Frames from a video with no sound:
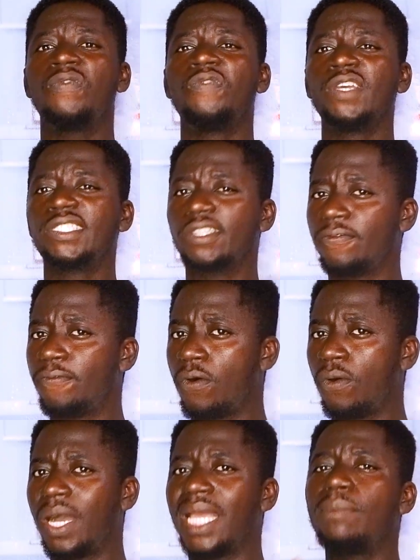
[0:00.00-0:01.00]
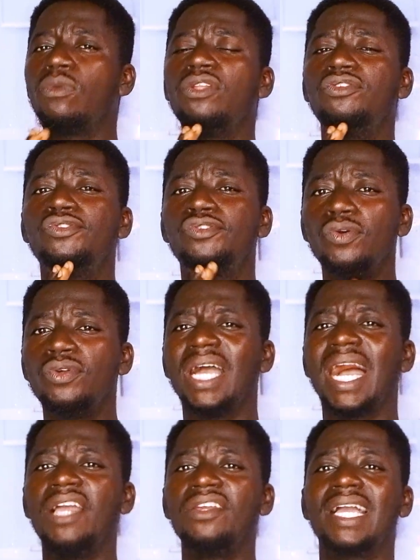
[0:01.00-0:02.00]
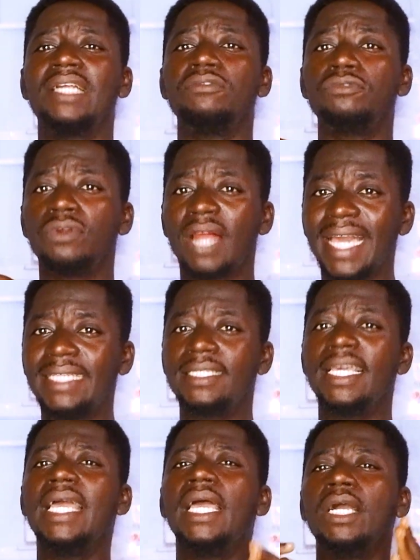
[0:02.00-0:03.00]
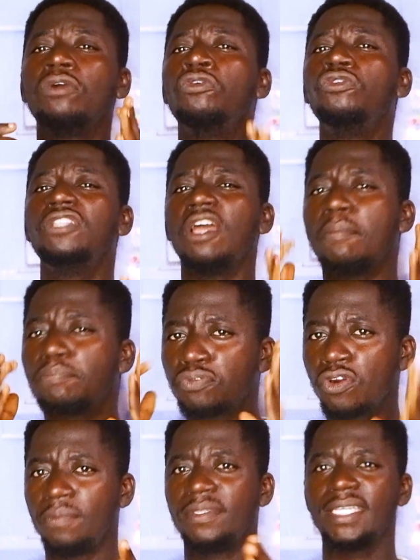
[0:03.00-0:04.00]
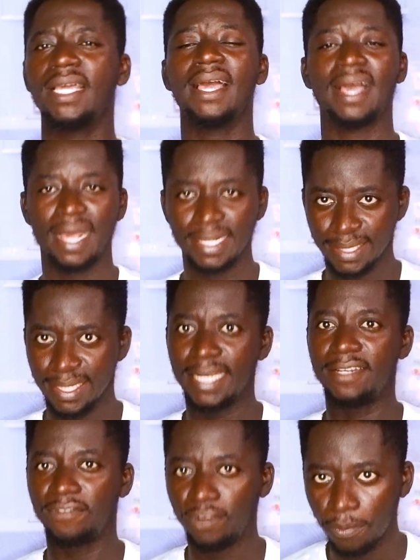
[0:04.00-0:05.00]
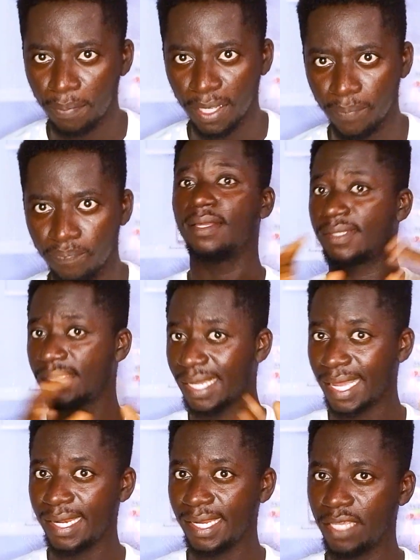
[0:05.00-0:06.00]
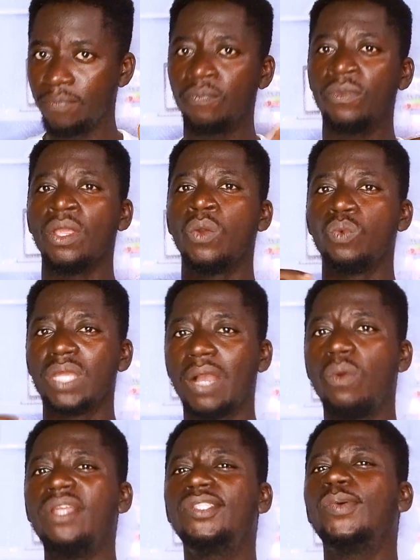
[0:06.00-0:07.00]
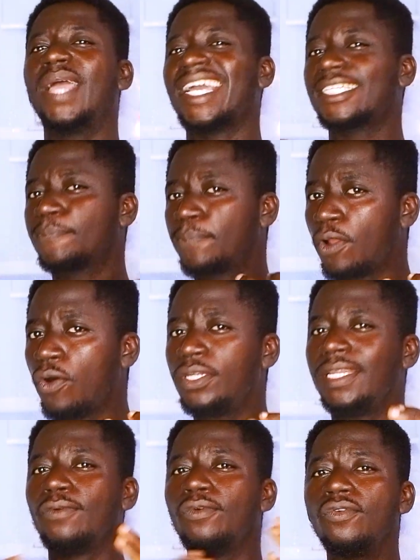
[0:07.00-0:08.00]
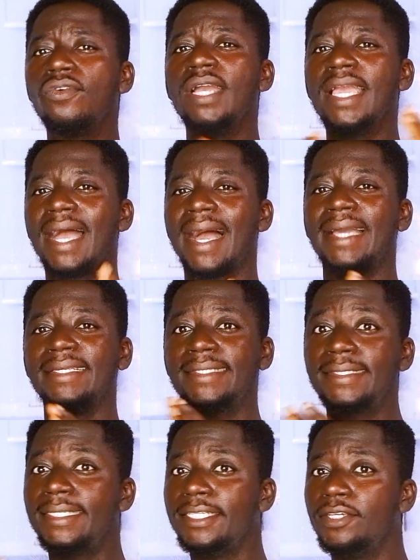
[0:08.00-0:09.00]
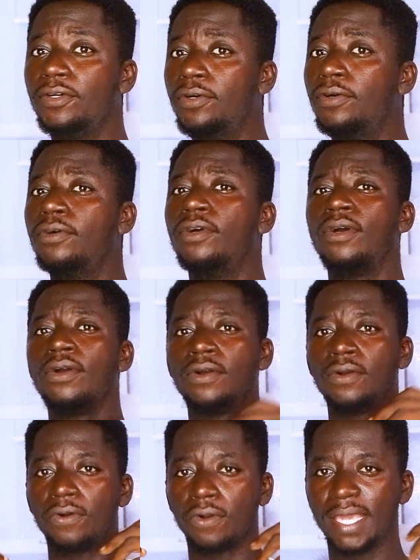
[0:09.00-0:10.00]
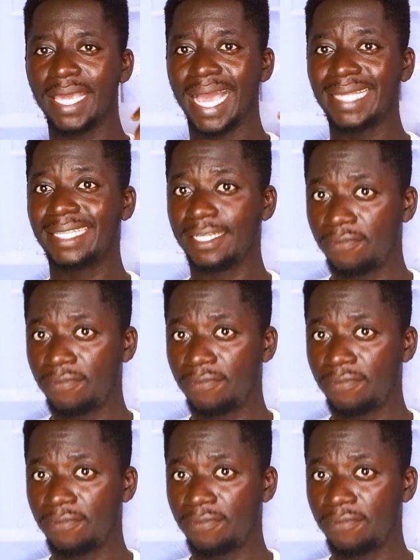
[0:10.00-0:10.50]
First of all, I am going to show you how you can write a good prompt as a developer. Secondly, we are going to explore the Google A I Studio, okay, as a